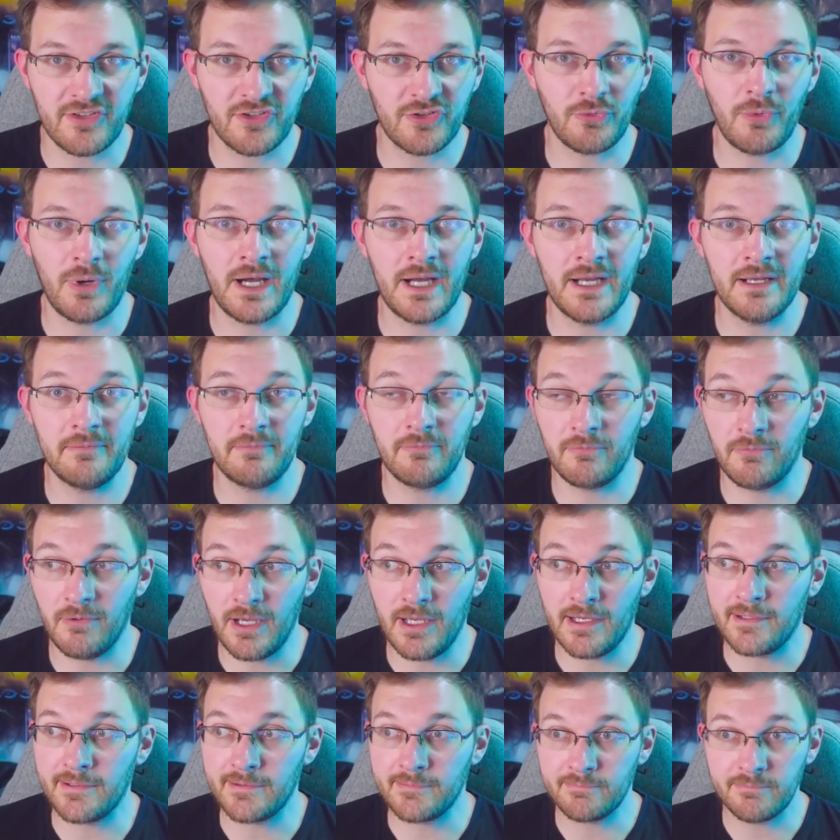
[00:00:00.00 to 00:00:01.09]
SWAT
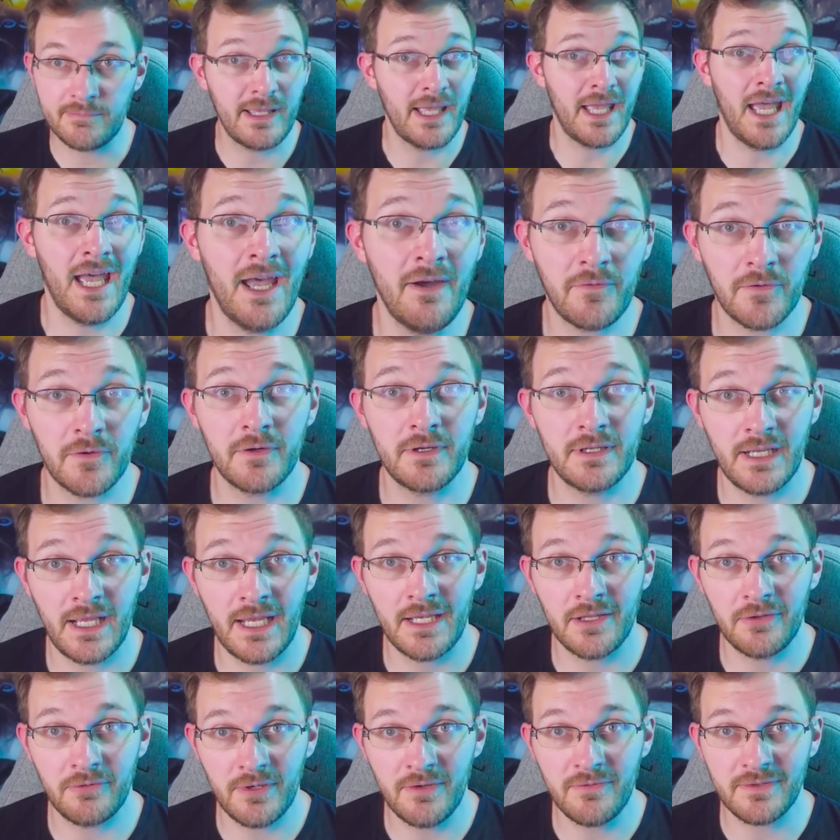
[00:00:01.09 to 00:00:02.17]
well ever in
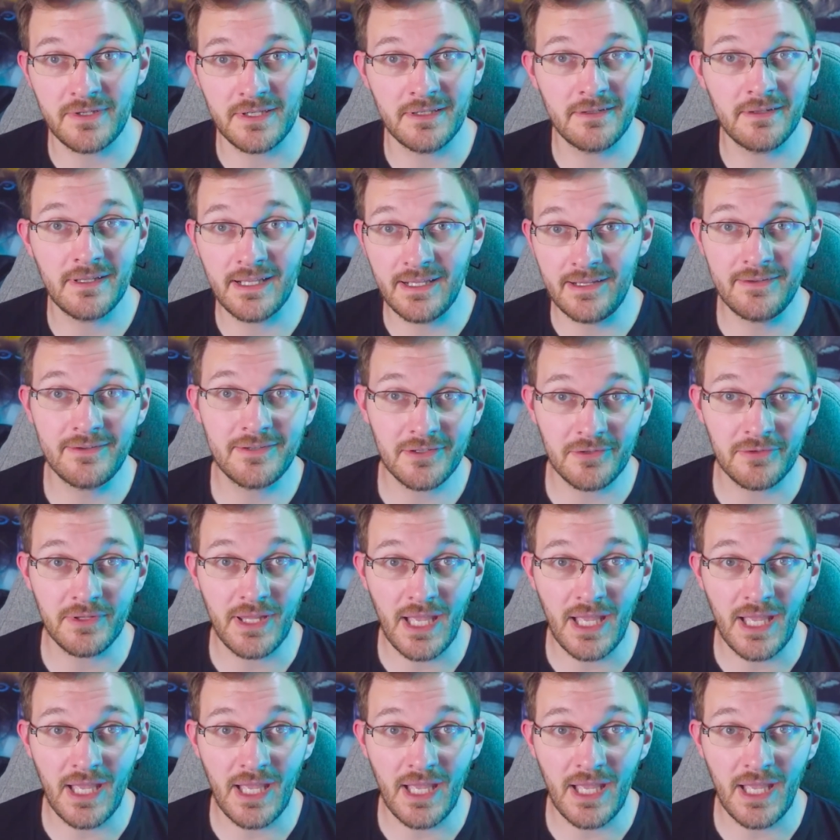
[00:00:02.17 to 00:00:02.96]
Halo Infinite until